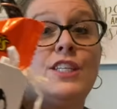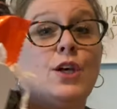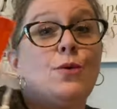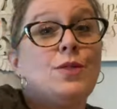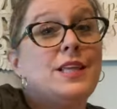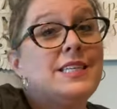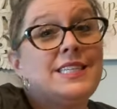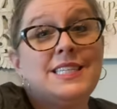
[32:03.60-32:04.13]

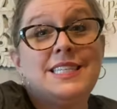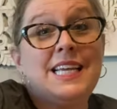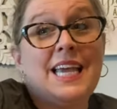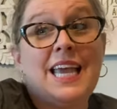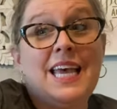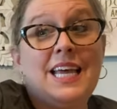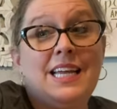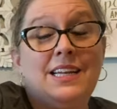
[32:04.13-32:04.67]
so this is the
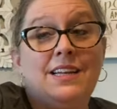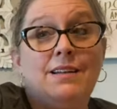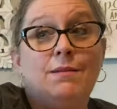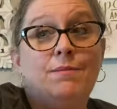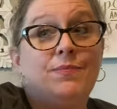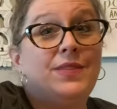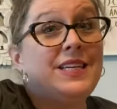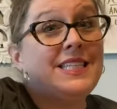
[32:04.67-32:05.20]
end.
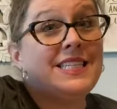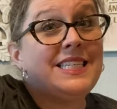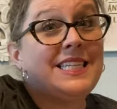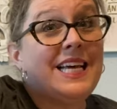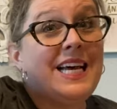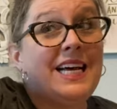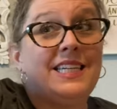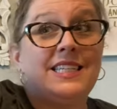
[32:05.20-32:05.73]
This is
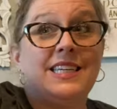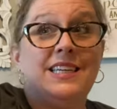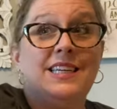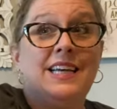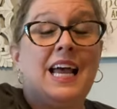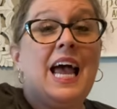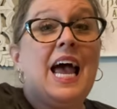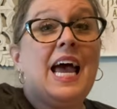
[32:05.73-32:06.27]
it.
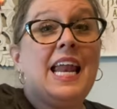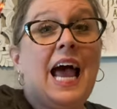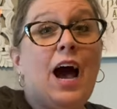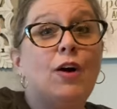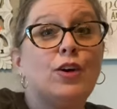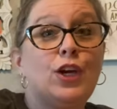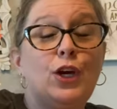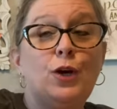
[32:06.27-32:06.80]
And
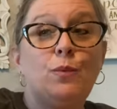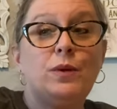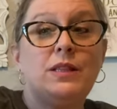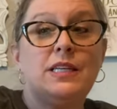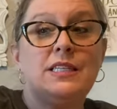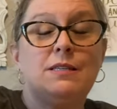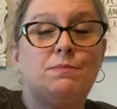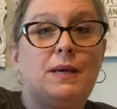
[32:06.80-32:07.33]
how cute would
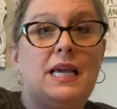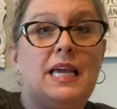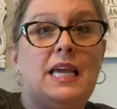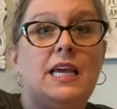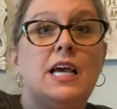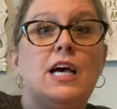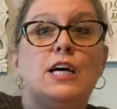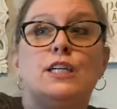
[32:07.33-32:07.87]
this
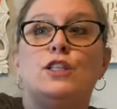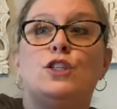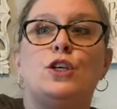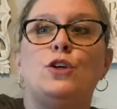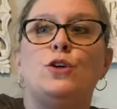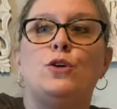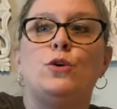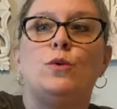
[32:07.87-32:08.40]
be
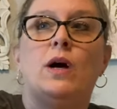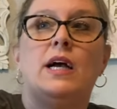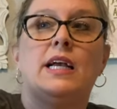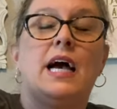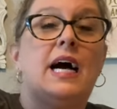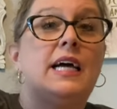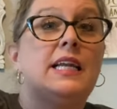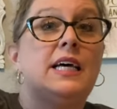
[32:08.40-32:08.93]
to
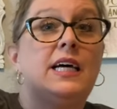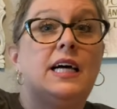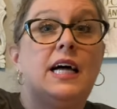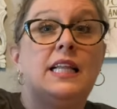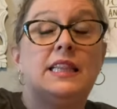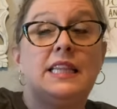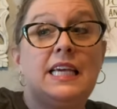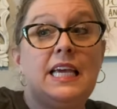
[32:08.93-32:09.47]
kind of
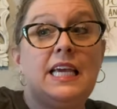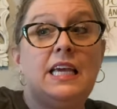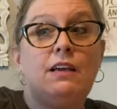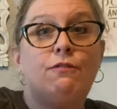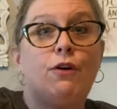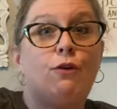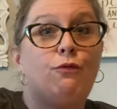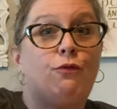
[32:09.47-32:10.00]

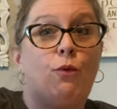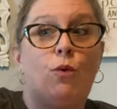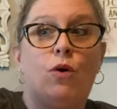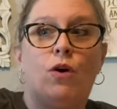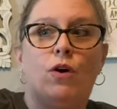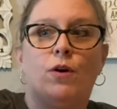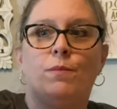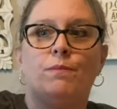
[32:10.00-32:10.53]
leave
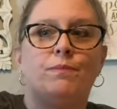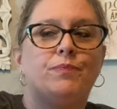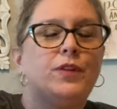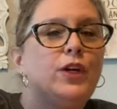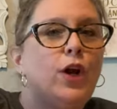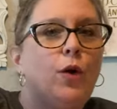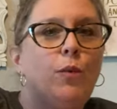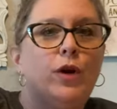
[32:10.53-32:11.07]
for,
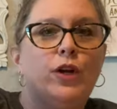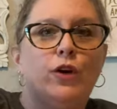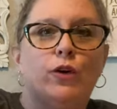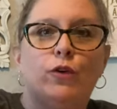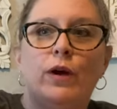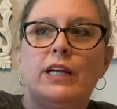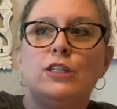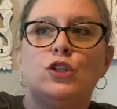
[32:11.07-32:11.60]
you know, one of your
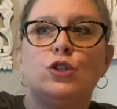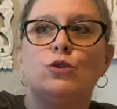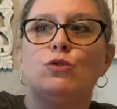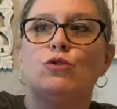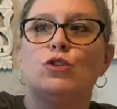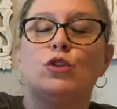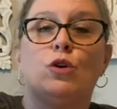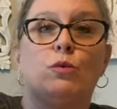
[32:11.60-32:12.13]

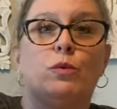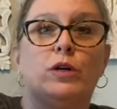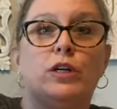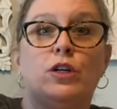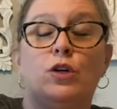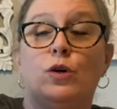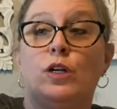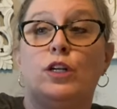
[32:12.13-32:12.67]
grandchildren or
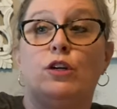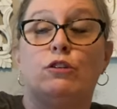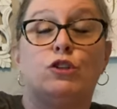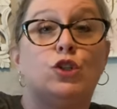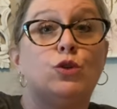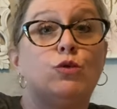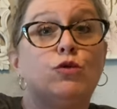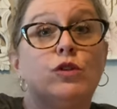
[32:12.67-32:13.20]
one of your
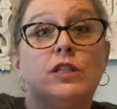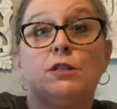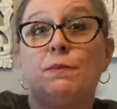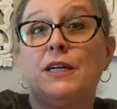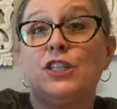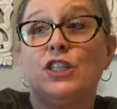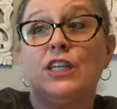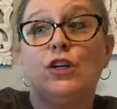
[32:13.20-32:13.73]
children,
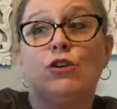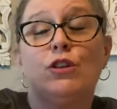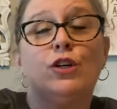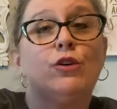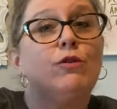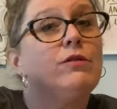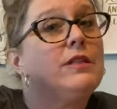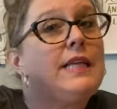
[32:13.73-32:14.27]
especially your
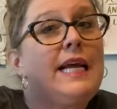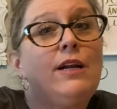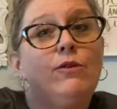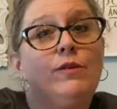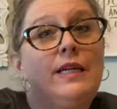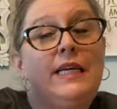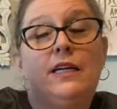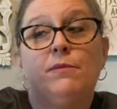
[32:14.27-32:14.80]
littles. They
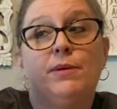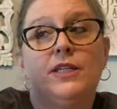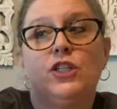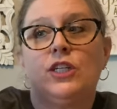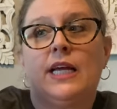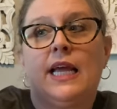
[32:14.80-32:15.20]
don't need a bunch of